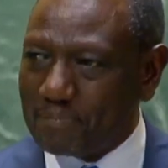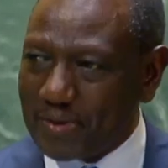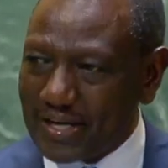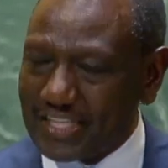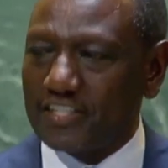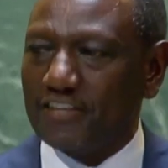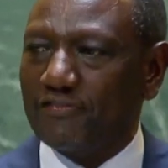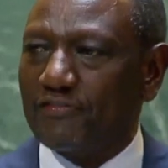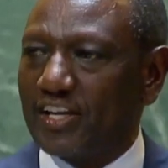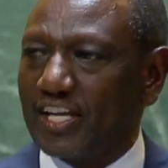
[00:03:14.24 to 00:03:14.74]
the
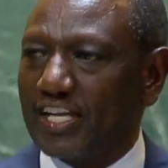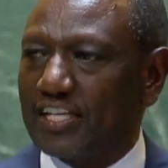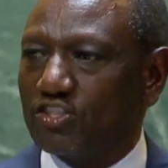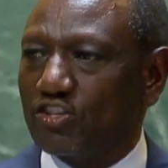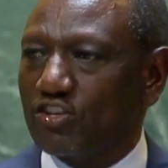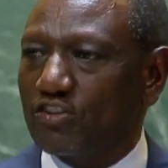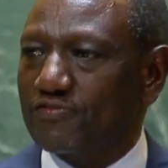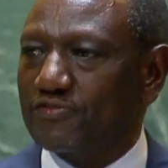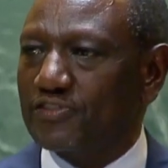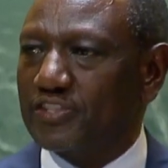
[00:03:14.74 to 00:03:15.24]

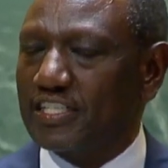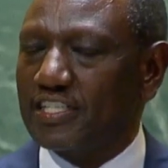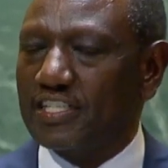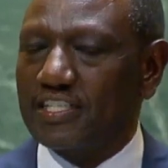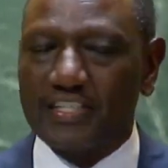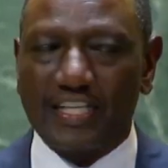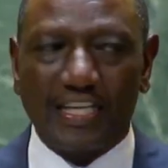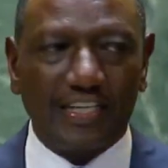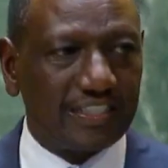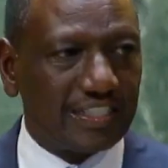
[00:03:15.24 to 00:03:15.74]
pacification of
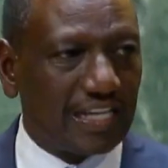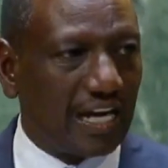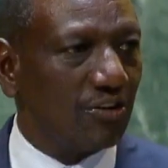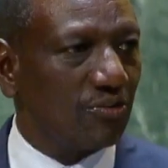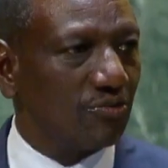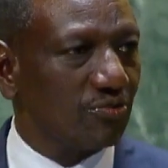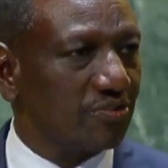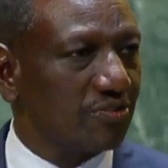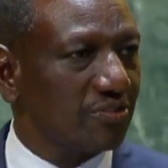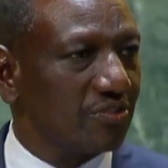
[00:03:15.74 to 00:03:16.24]
cities
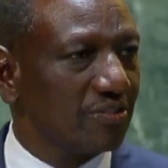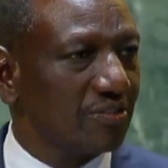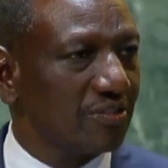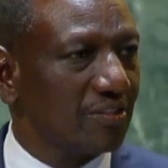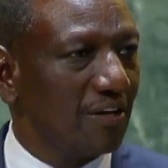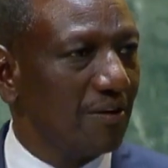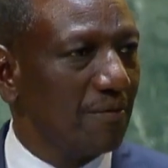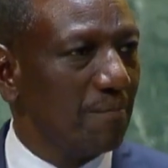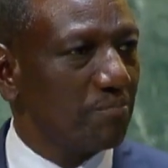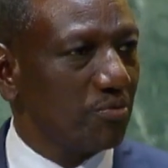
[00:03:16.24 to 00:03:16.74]
and
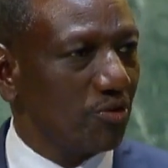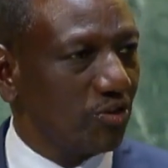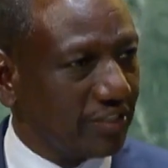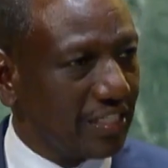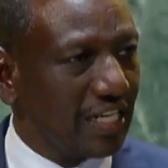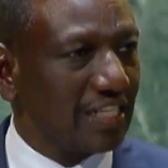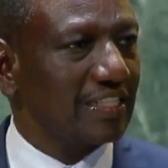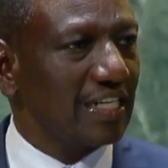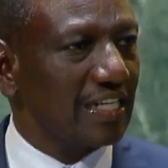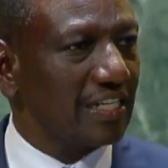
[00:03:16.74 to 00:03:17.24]
towns,
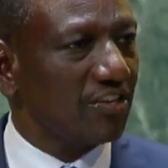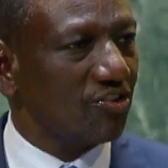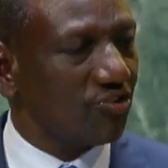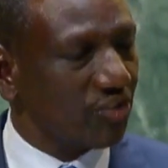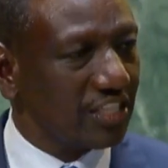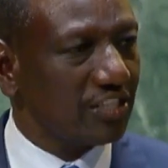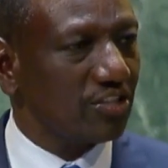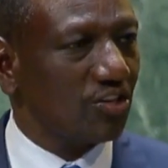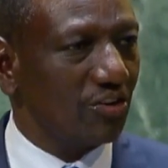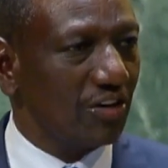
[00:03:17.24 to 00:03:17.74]

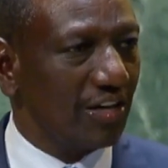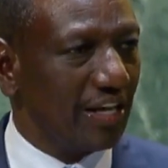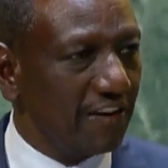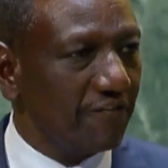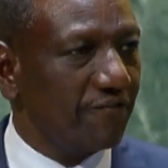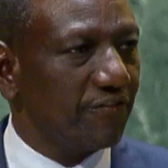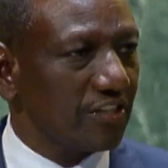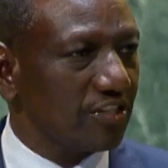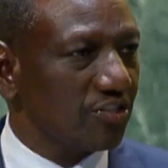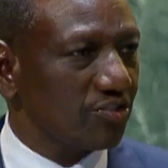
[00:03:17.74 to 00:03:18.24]
protected
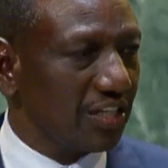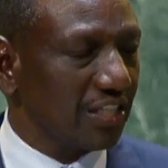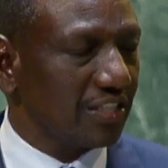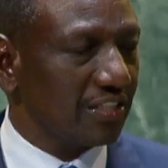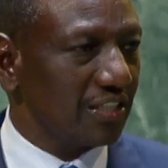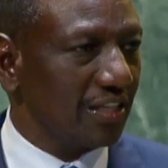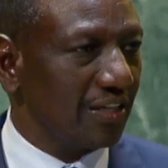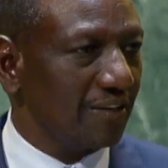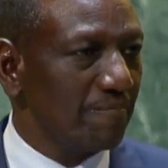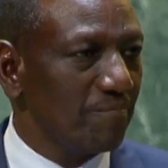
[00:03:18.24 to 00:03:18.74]
critical
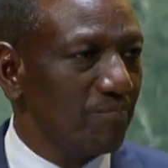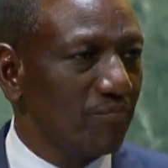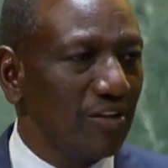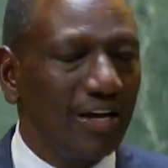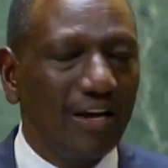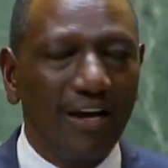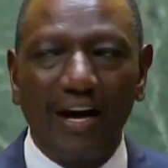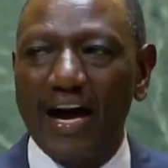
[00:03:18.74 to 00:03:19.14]
infrastructure,